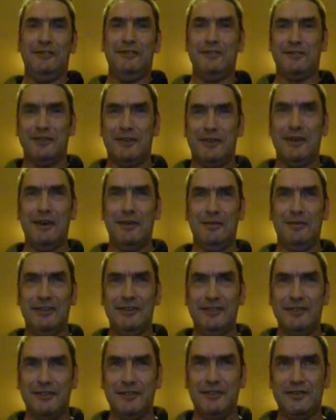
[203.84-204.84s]
just go and
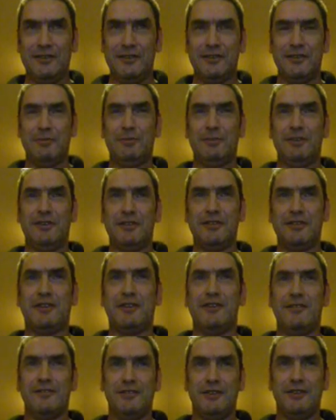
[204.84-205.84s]
listen to some of the
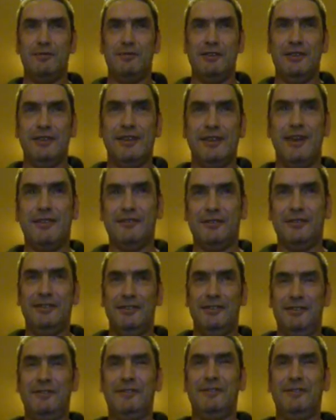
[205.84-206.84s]
stars she reads out. She's